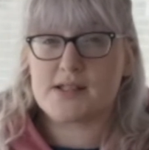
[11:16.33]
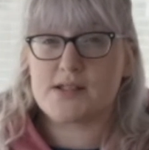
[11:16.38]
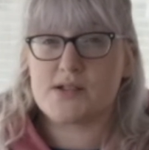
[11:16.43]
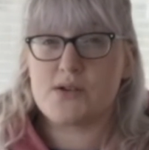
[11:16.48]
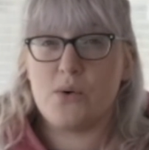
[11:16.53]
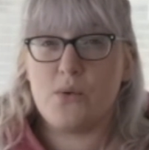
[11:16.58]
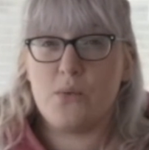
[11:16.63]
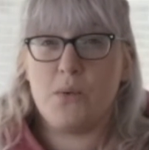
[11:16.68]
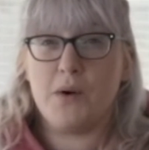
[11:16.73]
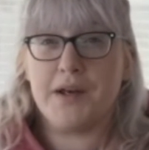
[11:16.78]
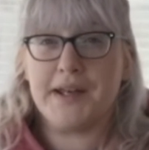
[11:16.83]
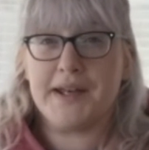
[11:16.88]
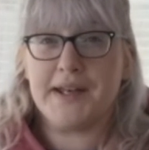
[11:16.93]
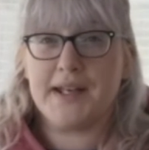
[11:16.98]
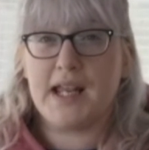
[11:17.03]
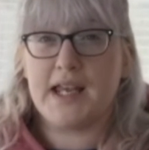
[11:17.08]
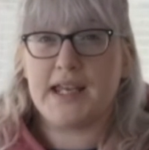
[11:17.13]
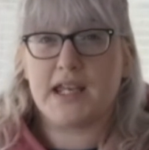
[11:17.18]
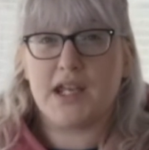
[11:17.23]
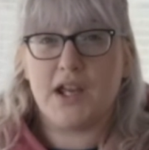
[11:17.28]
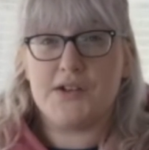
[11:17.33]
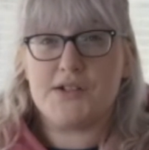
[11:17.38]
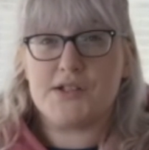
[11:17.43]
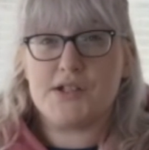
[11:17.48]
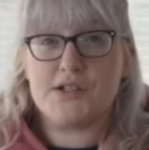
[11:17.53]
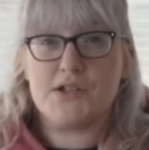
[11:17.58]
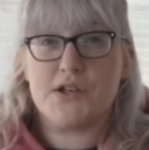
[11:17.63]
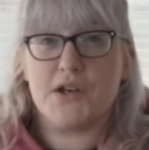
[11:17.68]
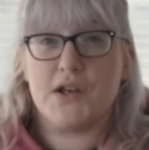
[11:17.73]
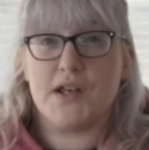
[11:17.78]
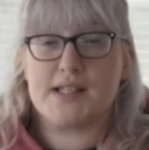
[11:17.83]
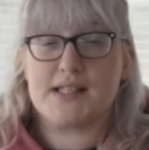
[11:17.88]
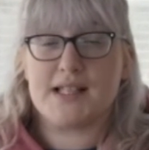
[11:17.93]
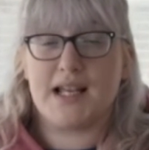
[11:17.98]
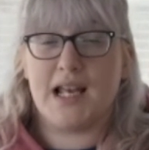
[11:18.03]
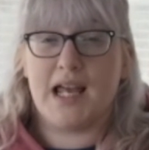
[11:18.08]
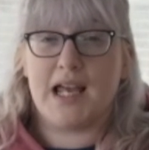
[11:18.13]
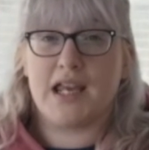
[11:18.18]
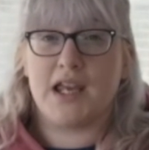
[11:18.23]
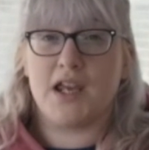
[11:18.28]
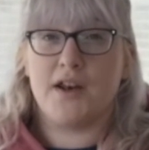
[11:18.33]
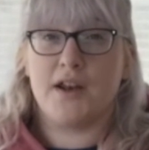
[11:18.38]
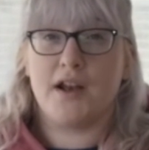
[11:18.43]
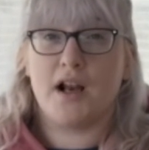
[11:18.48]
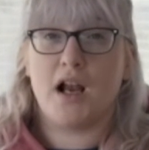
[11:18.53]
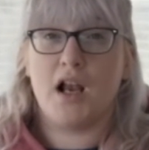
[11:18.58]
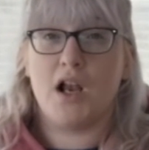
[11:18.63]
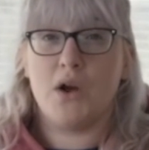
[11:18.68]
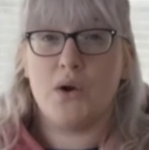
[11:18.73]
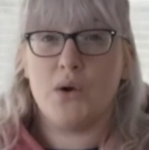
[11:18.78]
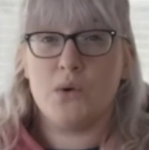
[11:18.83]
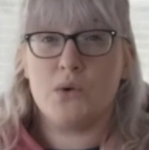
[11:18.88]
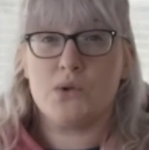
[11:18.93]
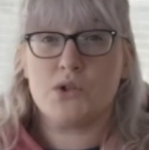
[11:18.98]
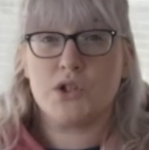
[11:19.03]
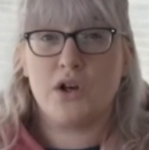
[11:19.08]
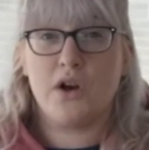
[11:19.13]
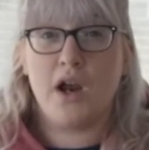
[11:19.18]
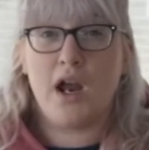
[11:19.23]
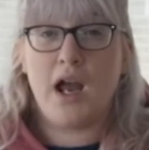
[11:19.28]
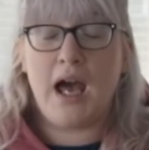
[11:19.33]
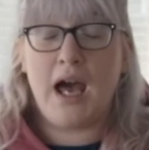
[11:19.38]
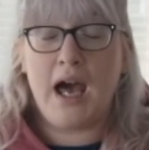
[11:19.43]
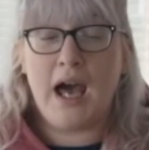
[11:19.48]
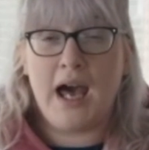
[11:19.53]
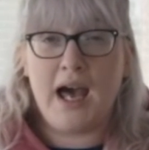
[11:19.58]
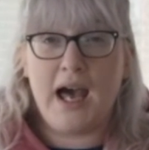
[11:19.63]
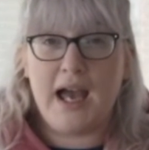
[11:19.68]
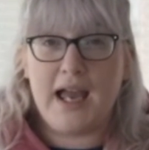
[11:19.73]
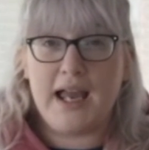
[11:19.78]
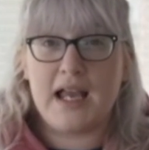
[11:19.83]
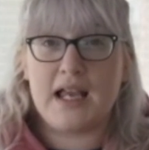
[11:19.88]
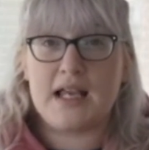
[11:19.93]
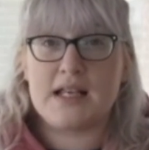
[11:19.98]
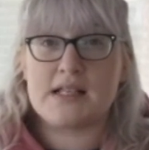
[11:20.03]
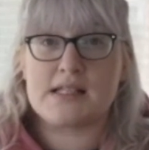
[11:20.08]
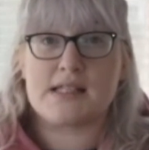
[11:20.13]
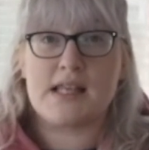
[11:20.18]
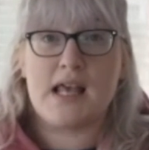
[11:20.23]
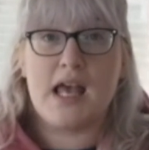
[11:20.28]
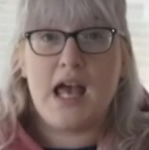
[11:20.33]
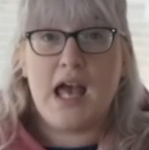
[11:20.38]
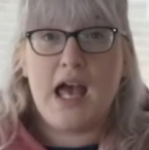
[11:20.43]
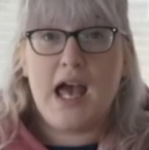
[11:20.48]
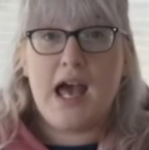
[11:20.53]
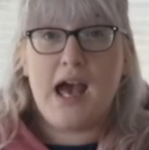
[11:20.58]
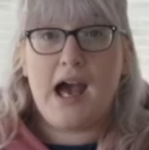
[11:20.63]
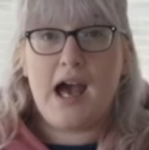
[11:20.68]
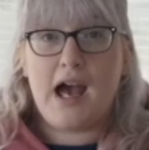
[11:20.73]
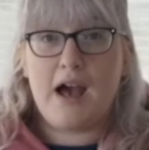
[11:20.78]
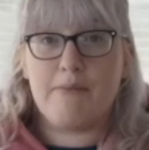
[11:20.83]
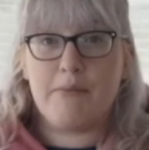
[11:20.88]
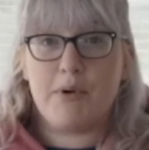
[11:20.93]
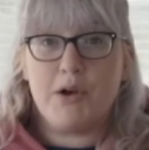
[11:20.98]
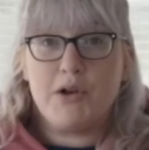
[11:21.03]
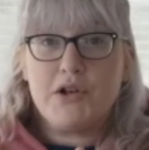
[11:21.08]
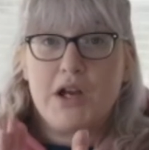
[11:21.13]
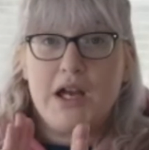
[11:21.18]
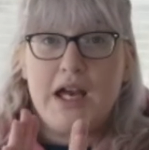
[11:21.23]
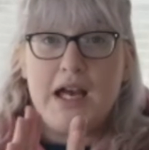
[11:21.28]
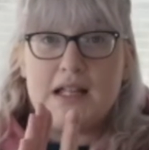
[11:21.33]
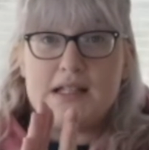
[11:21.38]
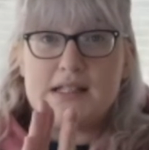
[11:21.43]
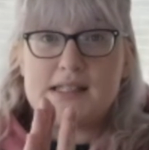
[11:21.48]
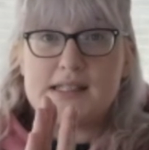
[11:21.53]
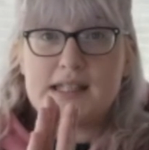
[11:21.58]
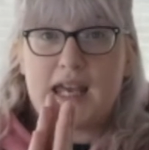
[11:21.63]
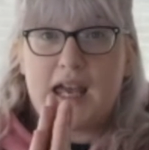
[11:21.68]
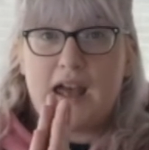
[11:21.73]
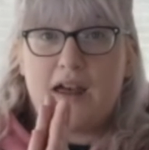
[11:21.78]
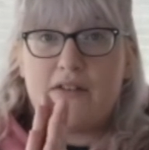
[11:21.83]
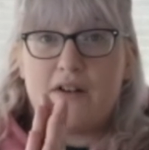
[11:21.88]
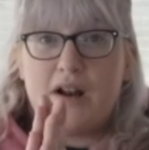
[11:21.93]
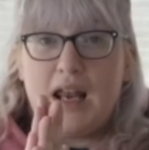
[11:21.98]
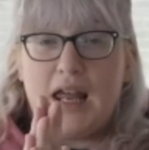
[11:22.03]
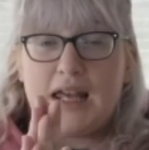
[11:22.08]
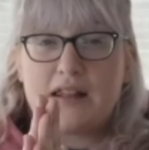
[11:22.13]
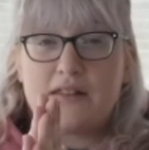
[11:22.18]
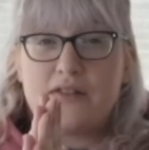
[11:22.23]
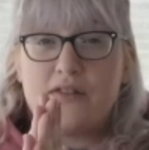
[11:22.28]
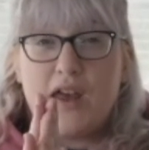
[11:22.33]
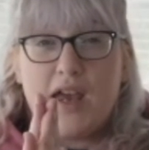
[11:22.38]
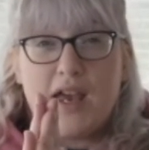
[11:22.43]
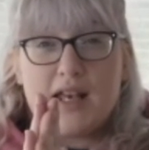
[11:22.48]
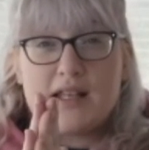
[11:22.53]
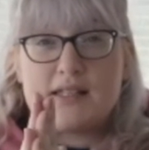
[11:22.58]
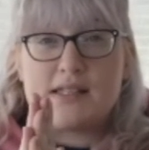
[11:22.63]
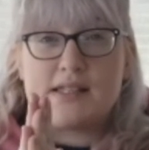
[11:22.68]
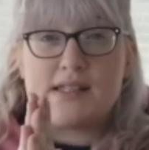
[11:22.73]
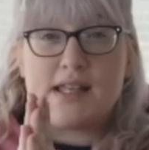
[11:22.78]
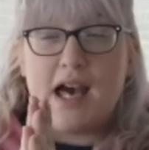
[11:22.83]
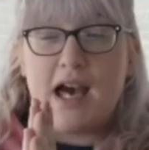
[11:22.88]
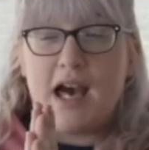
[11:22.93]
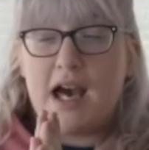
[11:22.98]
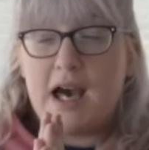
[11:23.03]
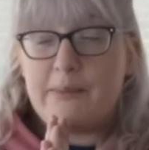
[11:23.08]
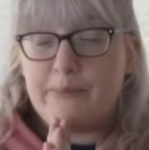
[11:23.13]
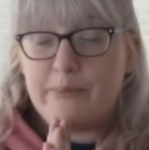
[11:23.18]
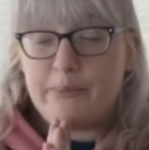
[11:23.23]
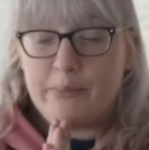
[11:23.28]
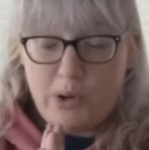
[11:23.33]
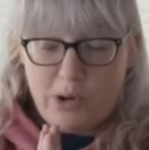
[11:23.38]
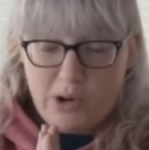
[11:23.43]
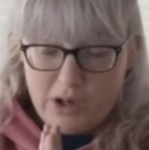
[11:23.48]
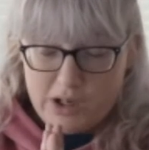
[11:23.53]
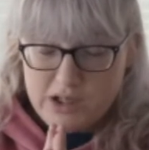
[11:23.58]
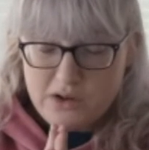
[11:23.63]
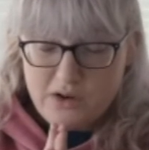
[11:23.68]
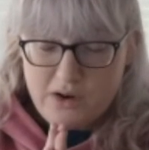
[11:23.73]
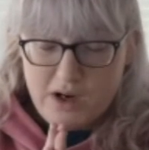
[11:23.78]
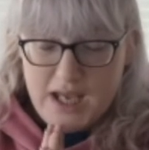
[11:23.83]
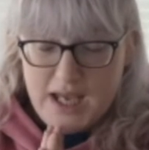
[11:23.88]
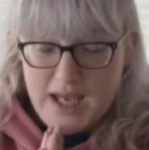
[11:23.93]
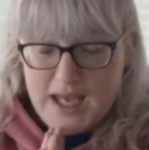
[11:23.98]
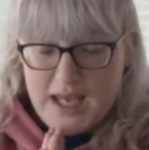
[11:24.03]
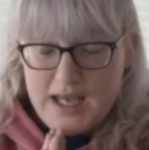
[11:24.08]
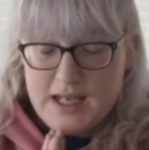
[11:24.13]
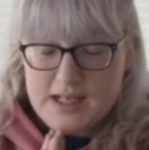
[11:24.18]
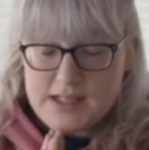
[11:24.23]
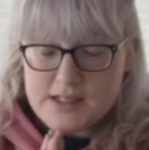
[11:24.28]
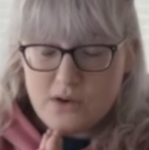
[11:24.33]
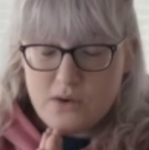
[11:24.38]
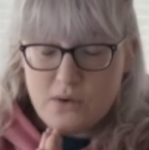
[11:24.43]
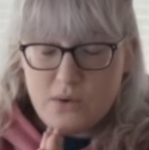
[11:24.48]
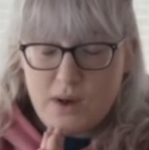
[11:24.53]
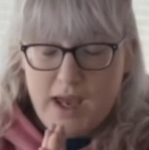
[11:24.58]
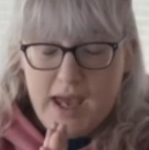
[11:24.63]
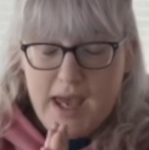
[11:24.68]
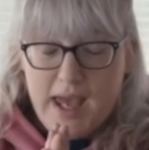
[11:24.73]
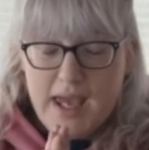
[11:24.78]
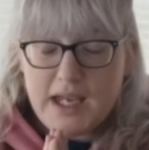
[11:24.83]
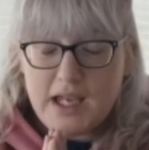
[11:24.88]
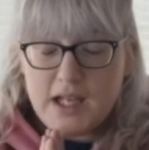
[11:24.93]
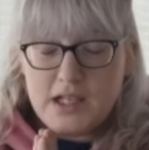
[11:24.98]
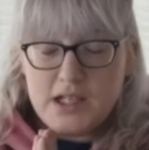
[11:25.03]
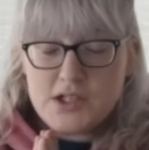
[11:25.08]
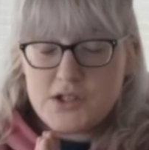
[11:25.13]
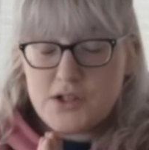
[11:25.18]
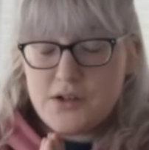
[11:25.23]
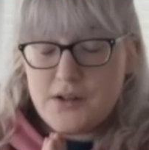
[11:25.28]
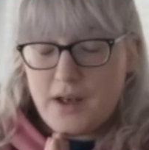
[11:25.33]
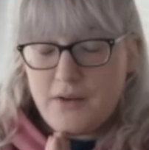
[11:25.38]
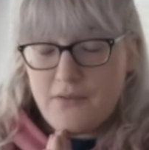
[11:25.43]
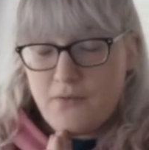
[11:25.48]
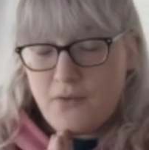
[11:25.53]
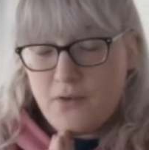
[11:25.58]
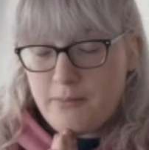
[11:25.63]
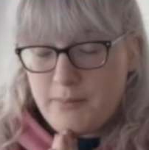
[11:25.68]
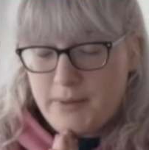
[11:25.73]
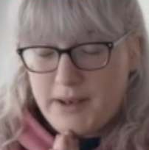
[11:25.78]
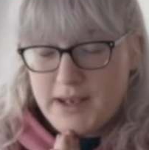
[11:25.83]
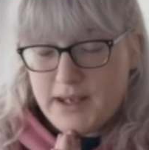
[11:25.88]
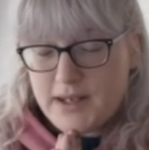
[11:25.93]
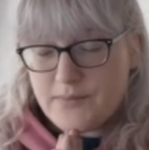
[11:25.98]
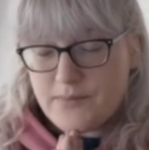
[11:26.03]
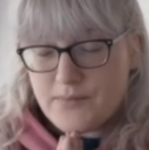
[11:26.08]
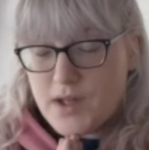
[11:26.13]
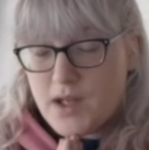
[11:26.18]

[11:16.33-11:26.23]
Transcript: So what I'd like you to do is I'd like you to close your eyes and put your hands together like this and bow your head, okay? Can you do that for me?